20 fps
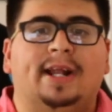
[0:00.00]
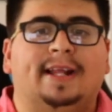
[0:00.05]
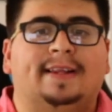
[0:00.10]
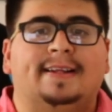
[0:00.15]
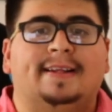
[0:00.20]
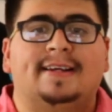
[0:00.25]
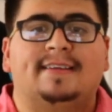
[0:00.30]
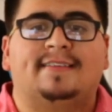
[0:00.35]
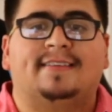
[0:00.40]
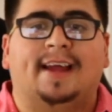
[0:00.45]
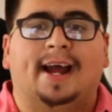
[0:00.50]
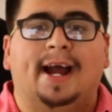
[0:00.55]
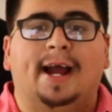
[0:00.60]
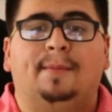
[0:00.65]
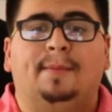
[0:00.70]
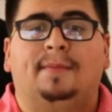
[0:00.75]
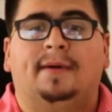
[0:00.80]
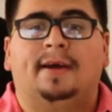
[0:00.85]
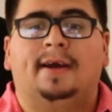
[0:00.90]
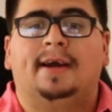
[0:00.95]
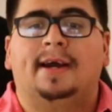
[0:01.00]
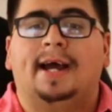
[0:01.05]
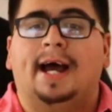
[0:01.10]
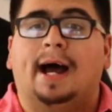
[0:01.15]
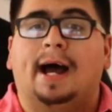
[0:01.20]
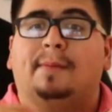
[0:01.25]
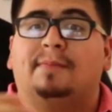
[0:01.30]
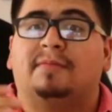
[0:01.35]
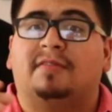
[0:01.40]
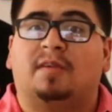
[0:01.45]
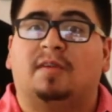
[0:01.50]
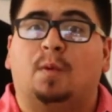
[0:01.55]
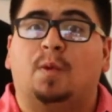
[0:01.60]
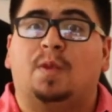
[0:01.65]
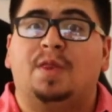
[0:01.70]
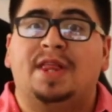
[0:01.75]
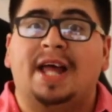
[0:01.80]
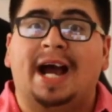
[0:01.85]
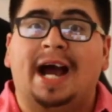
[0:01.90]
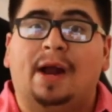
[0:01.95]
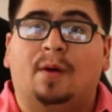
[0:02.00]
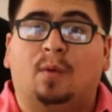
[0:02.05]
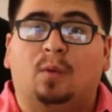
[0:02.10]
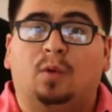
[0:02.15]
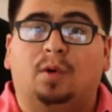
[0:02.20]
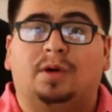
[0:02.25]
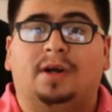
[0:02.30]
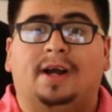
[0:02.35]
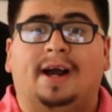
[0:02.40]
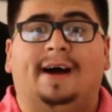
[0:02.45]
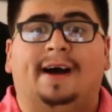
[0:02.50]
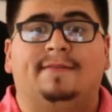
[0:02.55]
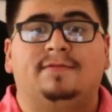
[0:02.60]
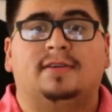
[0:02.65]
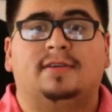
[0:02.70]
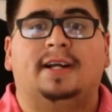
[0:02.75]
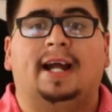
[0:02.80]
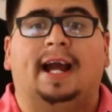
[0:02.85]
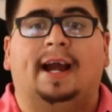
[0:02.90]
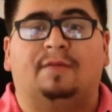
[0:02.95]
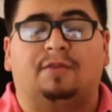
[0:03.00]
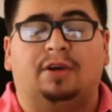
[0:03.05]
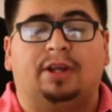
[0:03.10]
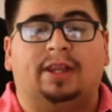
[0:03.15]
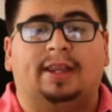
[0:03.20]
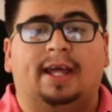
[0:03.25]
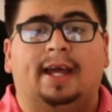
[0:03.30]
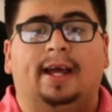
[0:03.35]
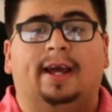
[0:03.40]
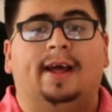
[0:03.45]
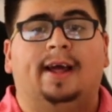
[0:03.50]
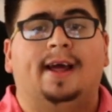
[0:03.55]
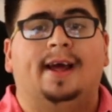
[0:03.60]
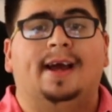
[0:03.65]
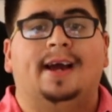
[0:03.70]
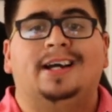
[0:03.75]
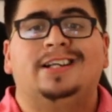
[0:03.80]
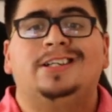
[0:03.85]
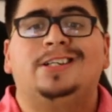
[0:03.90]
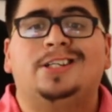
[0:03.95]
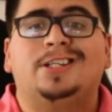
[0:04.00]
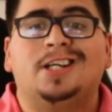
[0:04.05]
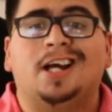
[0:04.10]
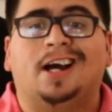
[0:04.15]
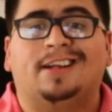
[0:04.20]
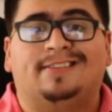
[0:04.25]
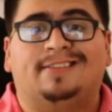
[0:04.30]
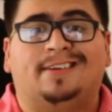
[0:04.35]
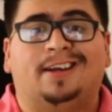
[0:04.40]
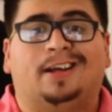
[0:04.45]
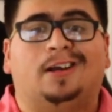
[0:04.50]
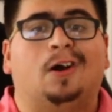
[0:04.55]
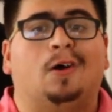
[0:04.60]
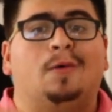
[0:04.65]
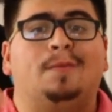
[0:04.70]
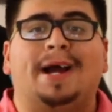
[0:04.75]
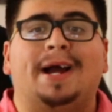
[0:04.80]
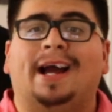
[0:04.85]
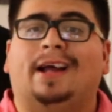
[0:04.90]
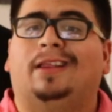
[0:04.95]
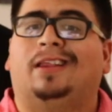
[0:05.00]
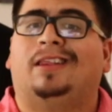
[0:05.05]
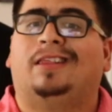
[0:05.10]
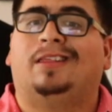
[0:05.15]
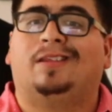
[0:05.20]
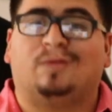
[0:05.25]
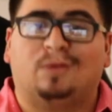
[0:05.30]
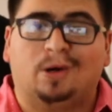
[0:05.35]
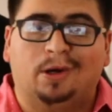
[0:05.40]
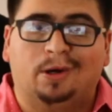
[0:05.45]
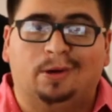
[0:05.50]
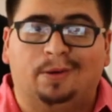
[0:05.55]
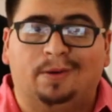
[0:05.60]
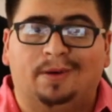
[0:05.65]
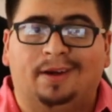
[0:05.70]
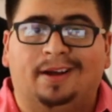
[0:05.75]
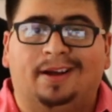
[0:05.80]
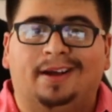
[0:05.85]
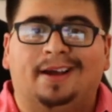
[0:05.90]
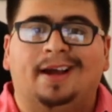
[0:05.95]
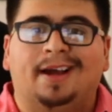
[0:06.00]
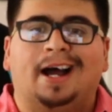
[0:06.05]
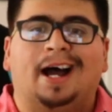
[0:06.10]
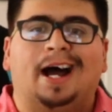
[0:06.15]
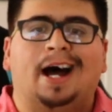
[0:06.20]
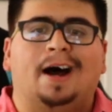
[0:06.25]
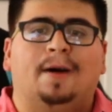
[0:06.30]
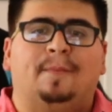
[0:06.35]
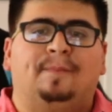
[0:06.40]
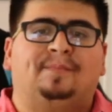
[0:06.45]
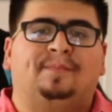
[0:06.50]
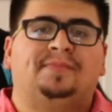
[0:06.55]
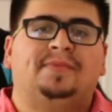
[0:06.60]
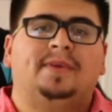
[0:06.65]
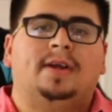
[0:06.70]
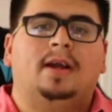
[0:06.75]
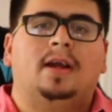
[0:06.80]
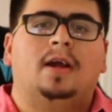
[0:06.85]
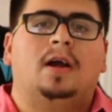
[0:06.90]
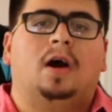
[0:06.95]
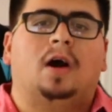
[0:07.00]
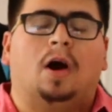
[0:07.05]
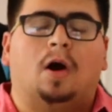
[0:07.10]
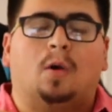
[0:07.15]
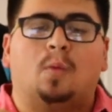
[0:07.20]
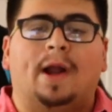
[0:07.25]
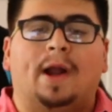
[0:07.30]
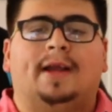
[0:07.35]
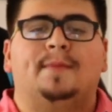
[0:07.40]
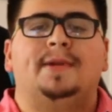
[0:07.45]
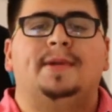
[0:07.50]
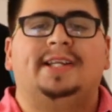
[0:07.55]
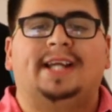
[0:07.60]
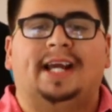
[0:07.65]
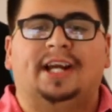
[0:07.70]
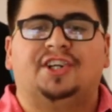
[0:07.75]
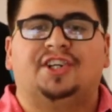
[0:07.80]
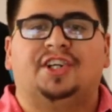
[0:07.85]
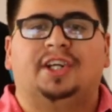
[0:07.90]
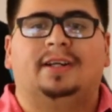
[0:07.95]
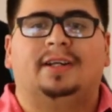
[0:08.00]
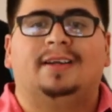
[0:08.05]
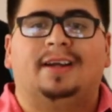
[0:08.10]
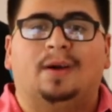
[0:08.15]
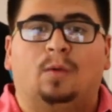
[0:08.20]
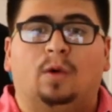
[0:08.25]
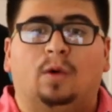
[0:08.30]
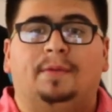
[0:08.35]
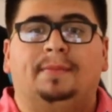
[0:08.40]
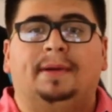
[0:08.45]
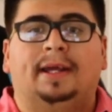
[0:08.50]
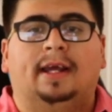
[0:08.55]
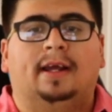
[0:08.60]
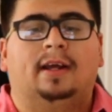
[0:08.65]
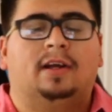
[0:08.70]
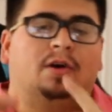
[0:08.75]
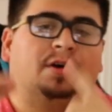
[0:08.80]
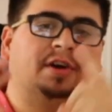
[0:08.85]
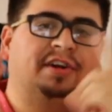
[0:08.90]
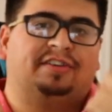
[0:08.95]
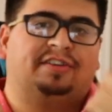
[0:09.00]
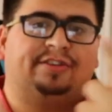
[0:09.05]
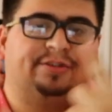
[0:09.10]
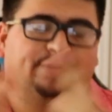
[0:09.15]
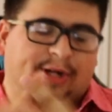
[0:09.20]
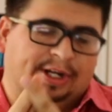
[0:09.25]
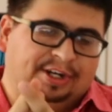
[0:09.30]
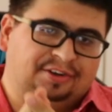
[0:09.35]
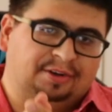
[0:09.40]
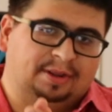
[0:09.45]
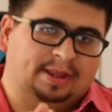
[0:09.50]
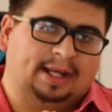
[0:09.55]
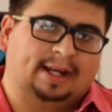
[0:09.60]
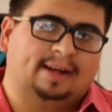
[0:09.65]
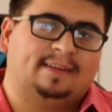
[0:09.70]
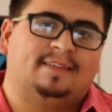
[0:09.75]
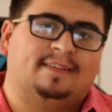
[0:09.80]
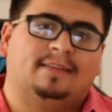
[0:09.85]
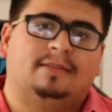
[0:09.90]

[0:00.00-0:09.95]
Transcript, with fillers: this time. Um, so that will cover everything. Just to go back through, um, our recommendation would be go to Stranger Things,